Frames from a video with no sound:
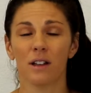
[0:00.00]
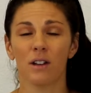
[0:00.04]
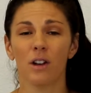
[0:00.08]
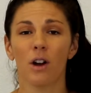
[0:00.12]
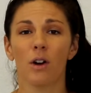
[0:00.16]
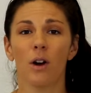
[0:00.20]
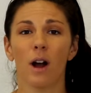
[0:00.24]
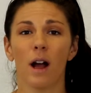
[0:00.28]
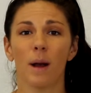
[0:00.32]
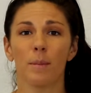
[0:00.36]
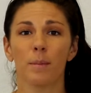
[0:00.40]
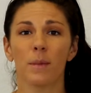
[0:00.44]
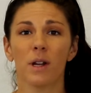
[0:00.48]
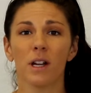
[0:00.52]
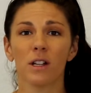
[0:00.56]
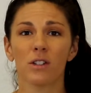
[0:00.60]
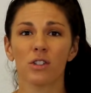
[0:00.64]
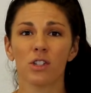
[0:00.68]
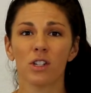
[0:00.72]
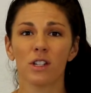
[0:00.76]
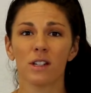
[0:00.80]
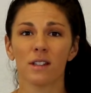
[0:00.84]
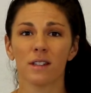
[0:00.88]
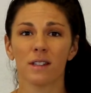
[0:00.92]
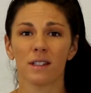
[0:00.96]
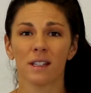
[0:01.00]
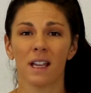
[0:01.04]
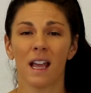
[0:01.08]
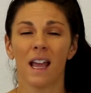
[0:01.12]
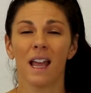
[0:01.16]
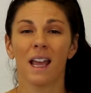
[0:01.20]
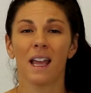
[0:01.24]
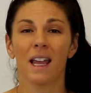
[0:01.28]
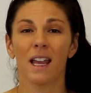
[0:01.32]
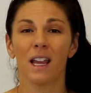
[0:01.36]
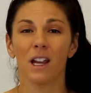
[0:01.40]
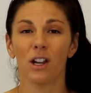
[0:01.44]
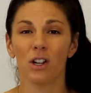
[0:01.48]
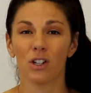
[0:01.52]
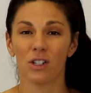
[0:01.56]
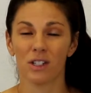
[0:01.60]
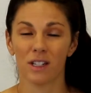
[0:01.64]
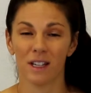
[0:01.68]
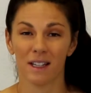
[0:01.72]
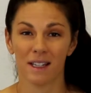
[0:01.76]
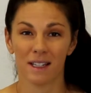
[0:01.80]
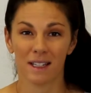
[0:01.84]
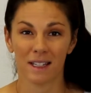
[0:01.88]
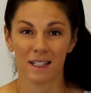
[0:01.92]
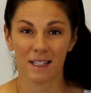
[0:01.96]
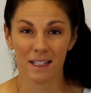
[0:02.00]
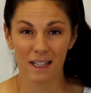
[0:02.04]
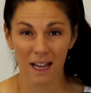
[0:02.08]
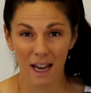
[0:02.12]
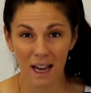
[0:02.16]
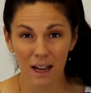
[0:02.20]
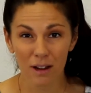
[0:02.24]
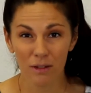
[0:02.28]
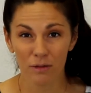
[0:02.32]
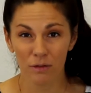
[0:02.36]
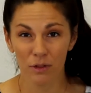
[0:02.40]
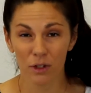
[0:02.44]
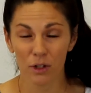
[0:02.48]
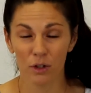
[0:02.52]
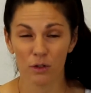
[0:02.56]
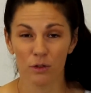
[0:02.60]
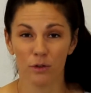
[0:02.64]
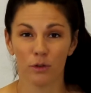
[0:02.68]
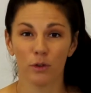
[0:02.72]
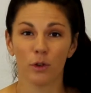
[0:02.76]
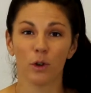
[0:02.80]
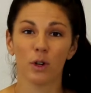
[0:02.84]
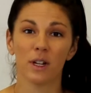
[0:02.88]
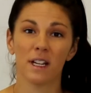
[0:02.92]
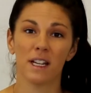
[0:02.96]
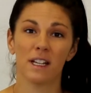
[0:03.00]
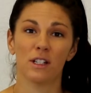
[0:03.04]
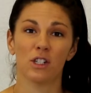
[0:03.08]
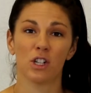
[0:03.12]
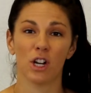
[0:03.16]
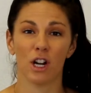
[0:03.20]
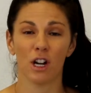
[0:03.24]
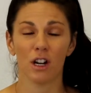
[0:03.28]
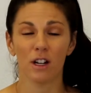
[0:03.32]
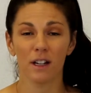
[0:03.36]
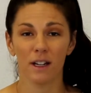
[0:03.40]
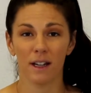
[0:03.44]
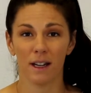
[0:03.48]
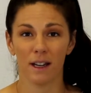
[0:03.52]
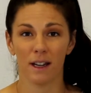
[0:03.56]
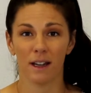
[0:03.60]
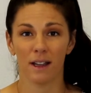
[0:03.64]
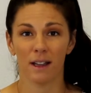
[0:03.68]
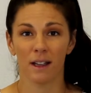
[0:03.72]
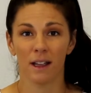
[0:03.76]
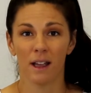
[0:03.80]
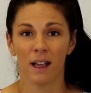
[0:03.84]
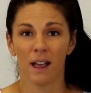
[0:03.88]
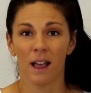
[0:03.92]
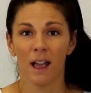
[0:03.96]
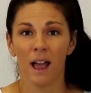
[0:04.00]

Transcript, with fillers: No, I'm not just here to save you for eternity.